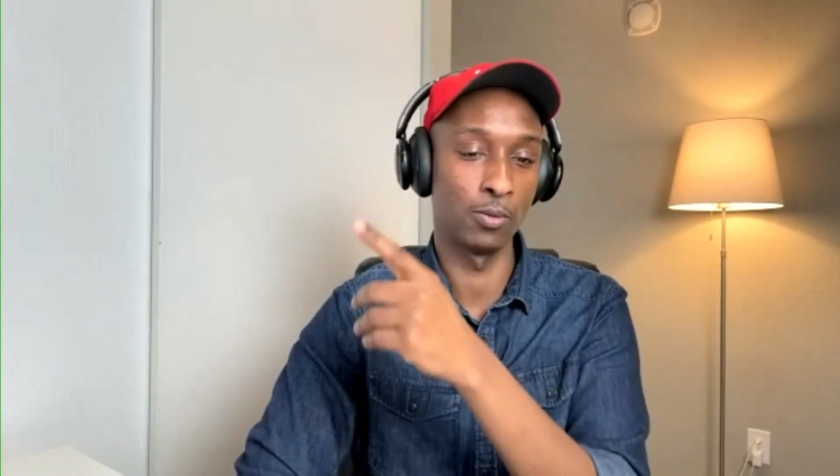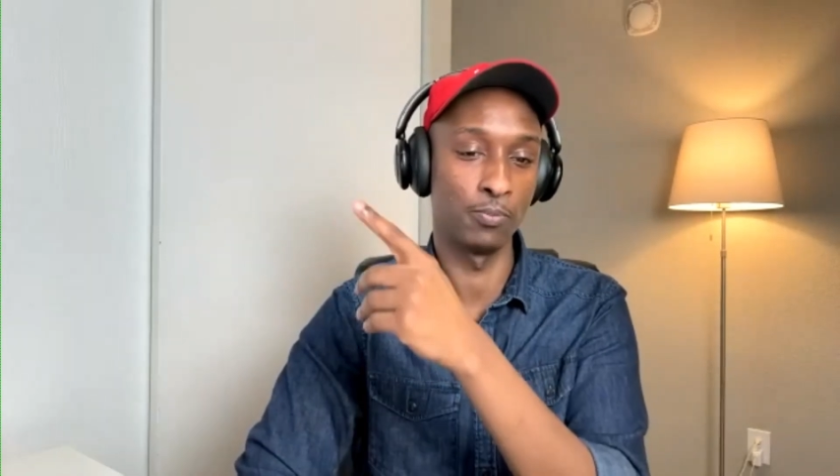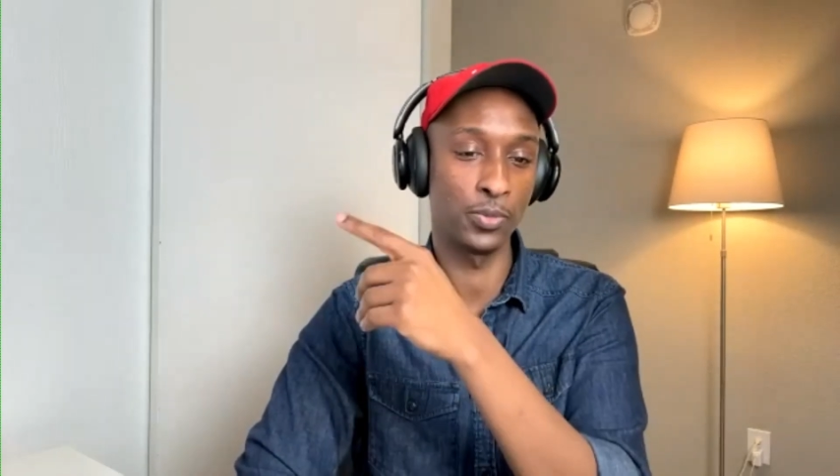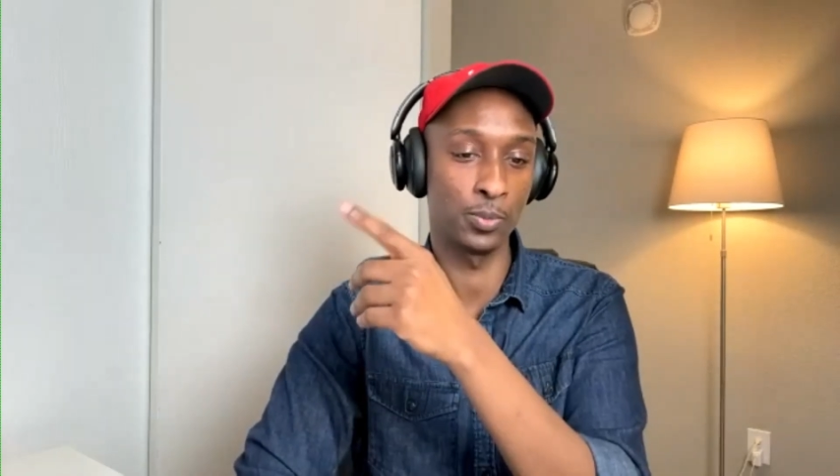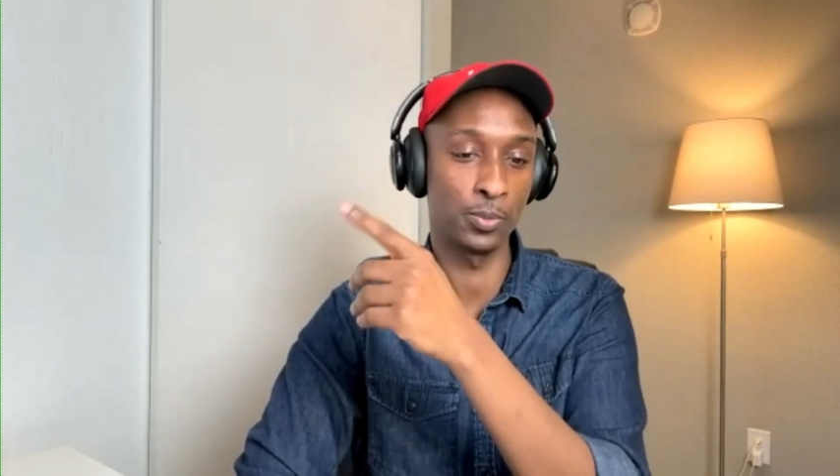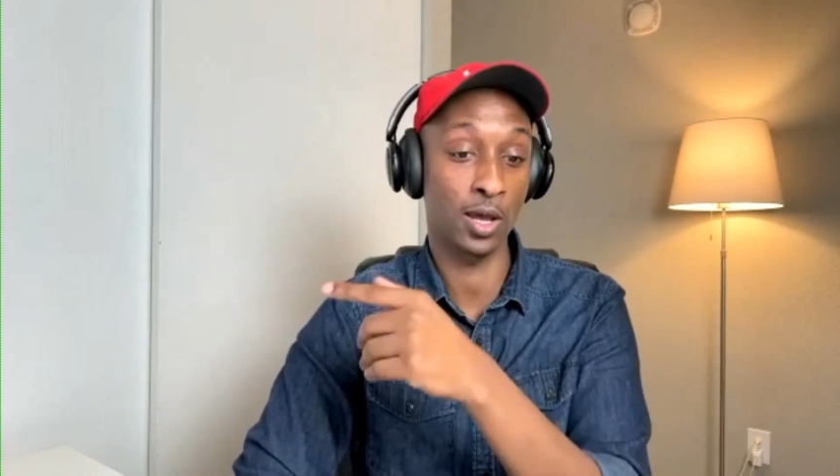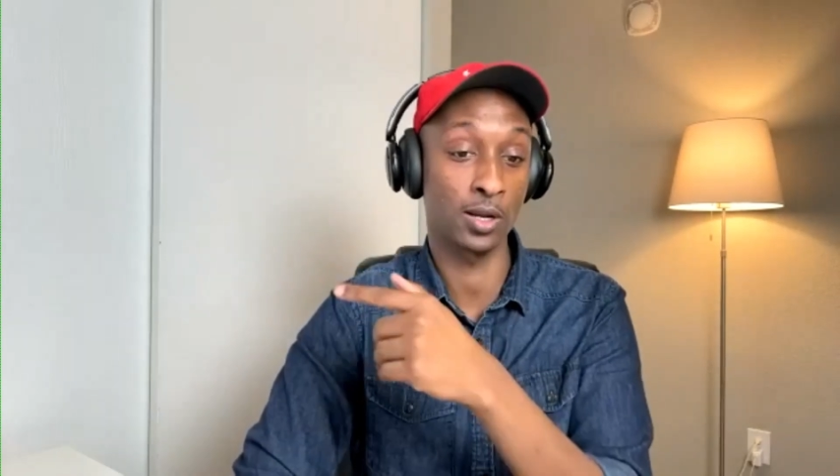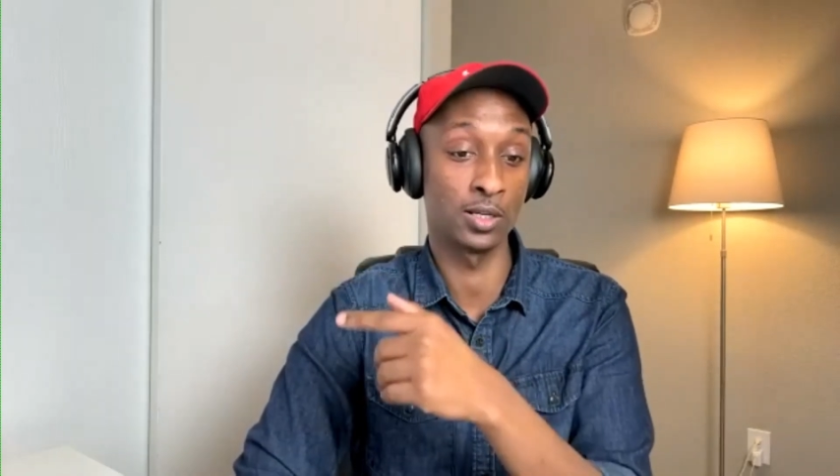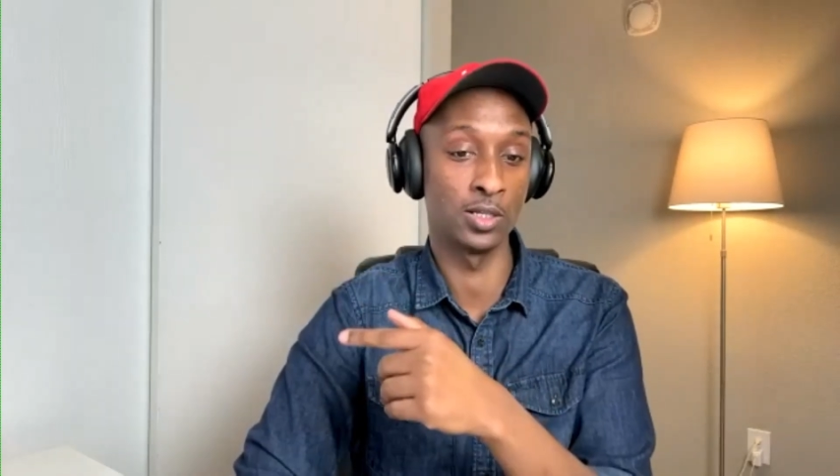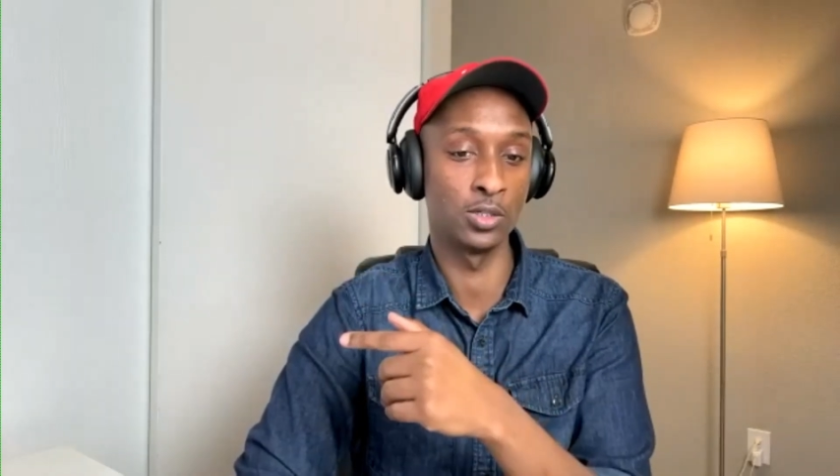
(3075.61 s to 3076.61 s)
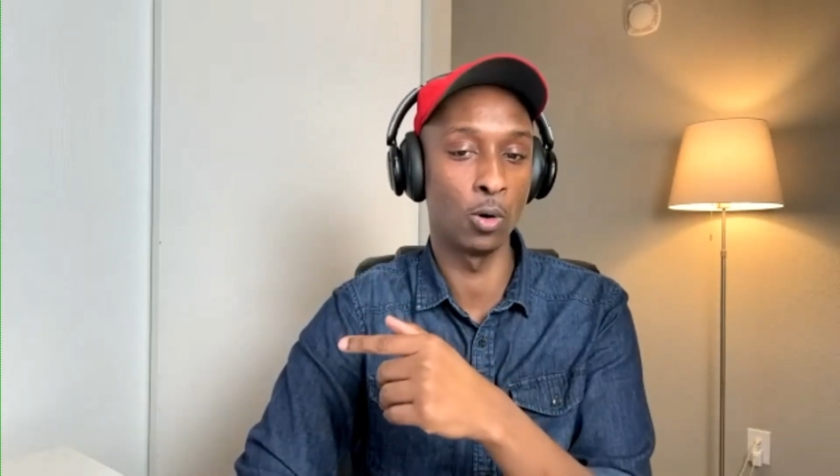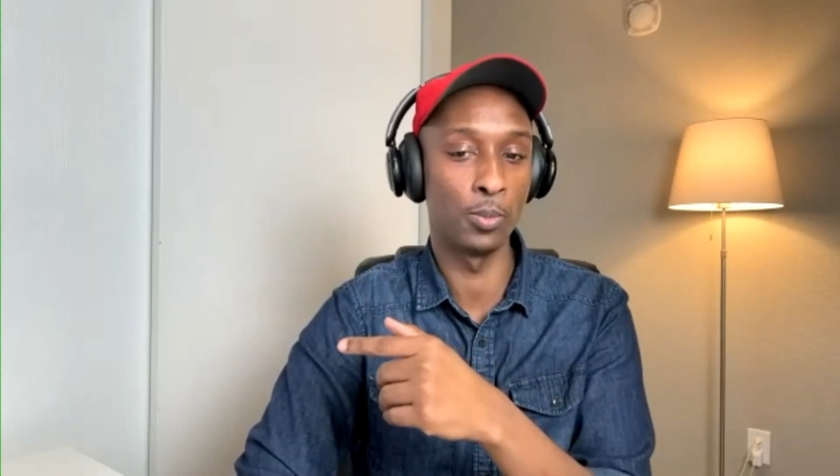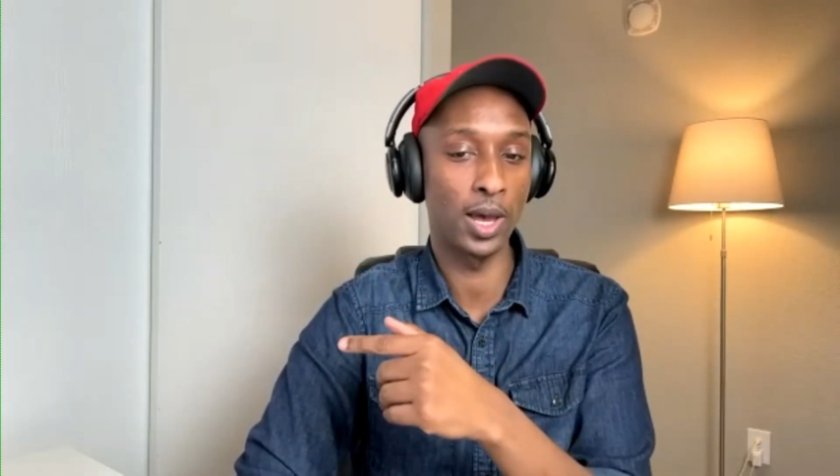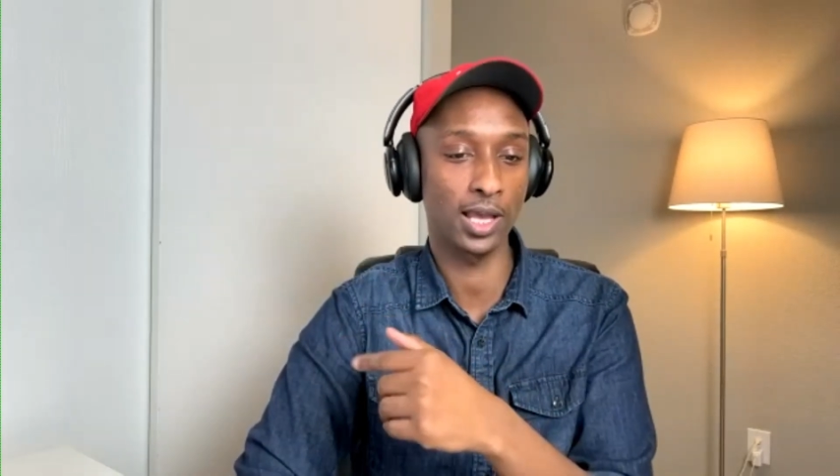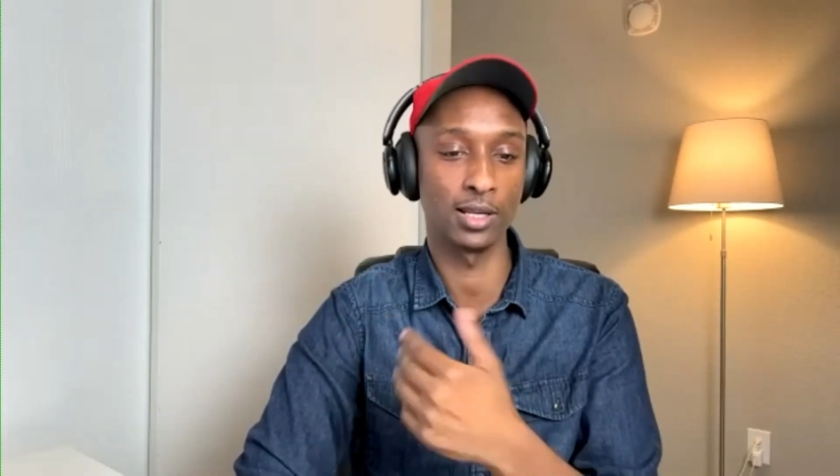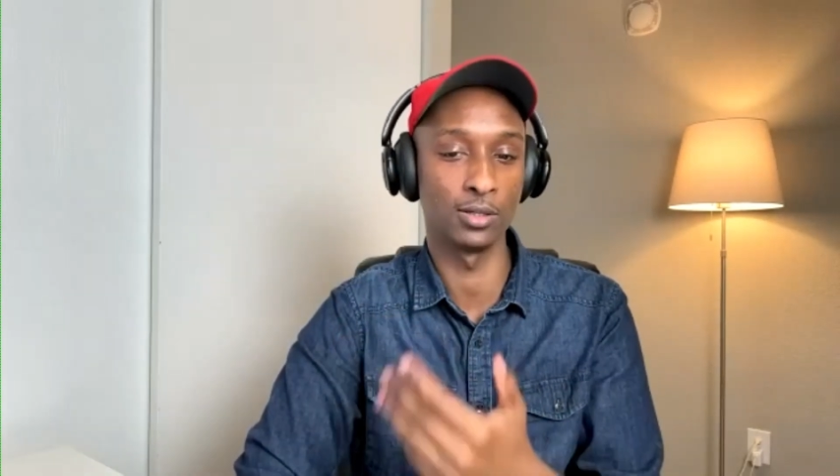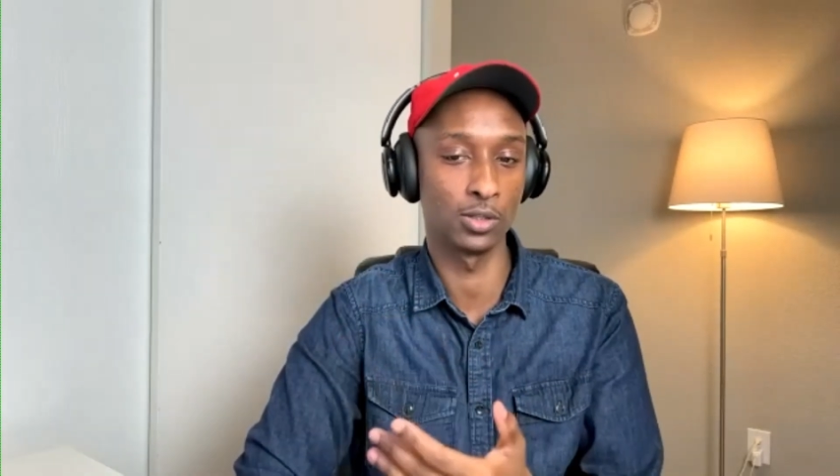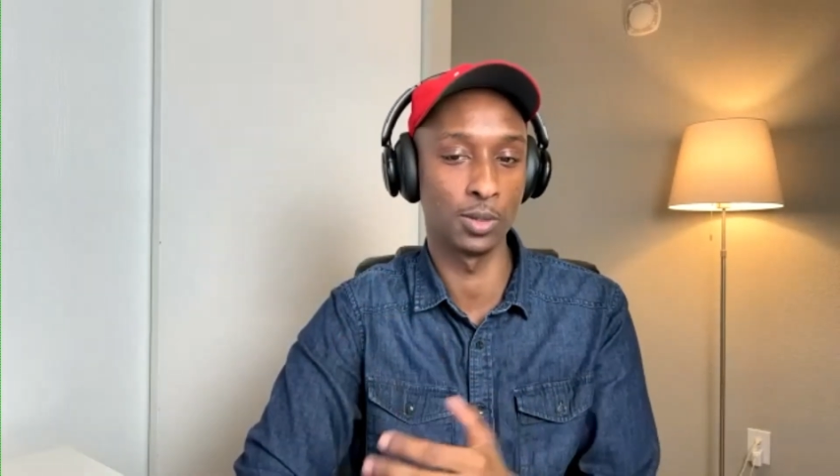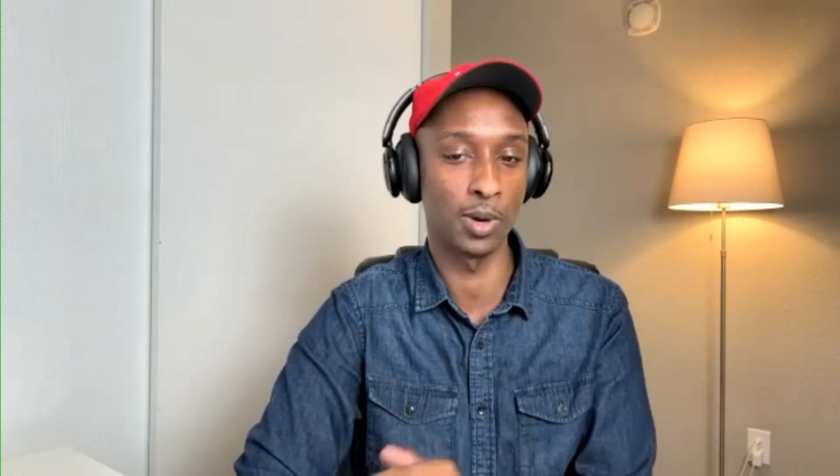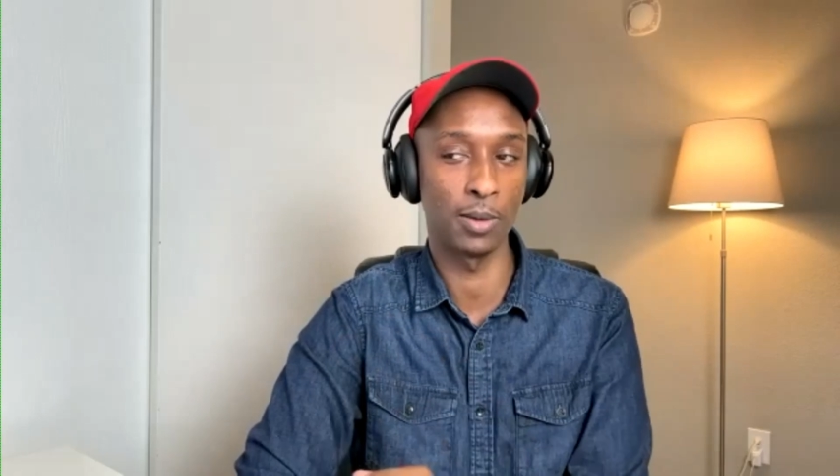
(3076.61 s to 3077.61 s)
periodically go back and look
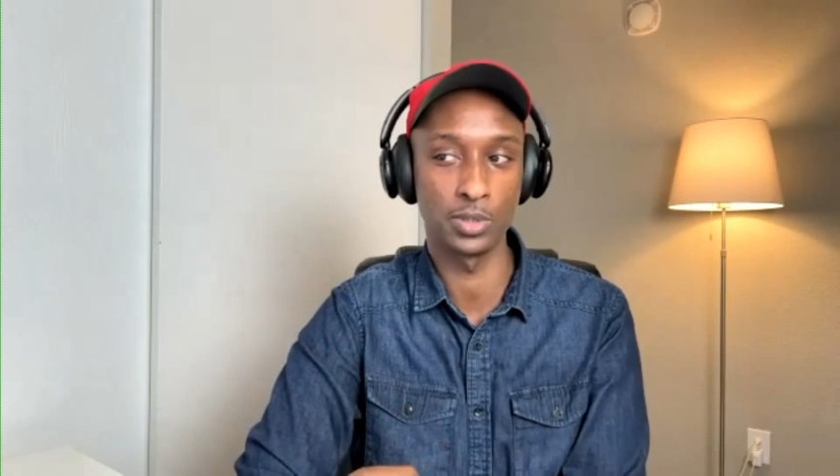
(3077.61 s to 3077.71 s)
them up.